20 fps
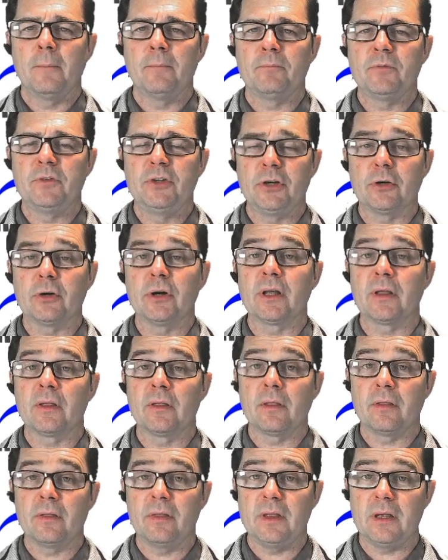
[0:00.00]
during
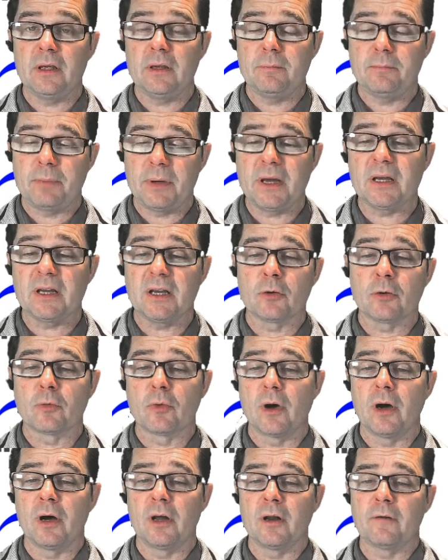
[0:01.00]
the pigging
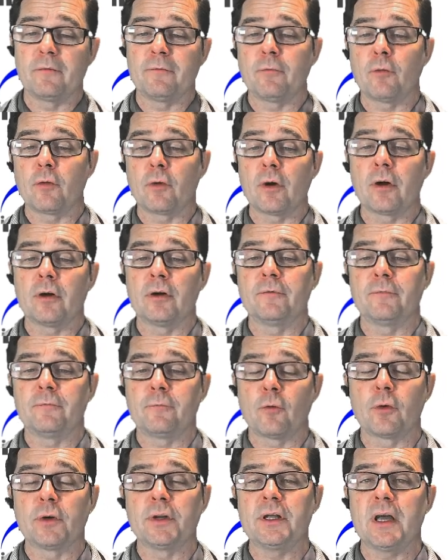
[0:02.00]
run of
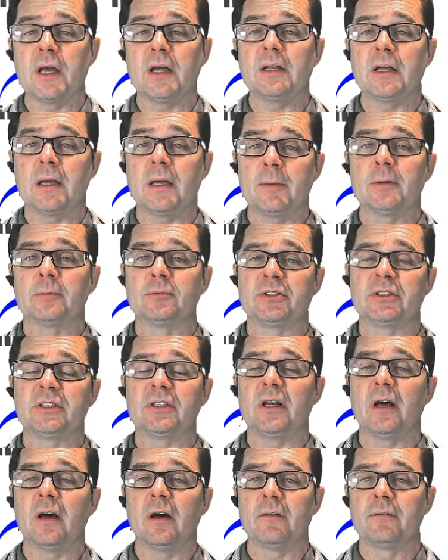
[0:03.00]
448
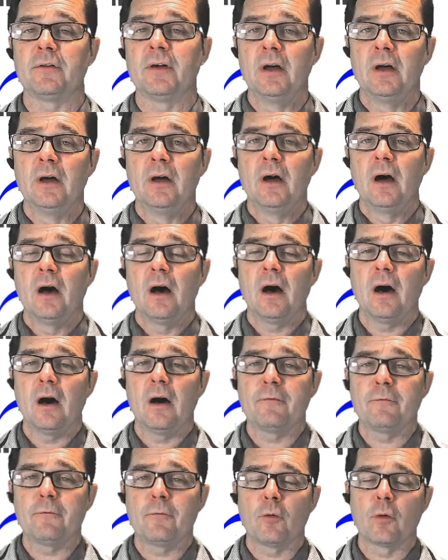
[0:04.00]
MMCF
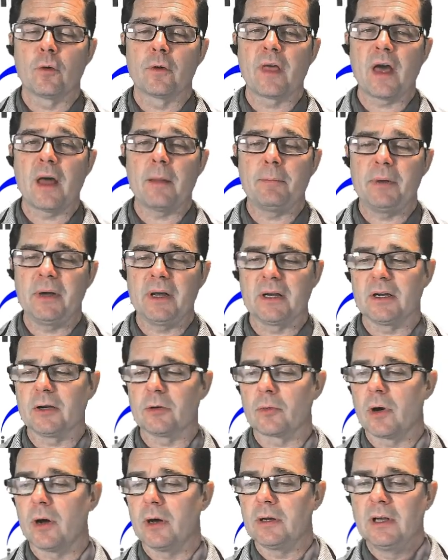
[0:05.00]
for that pigging
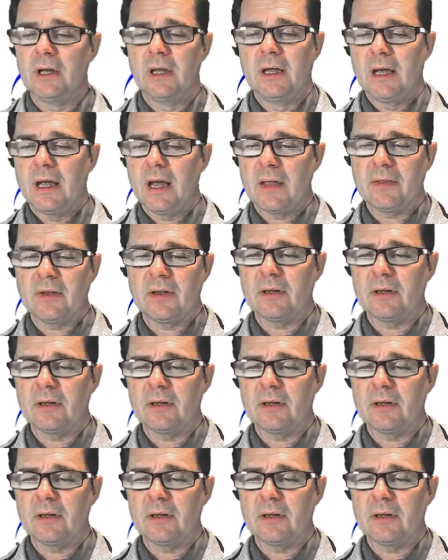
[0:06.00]
run. And then,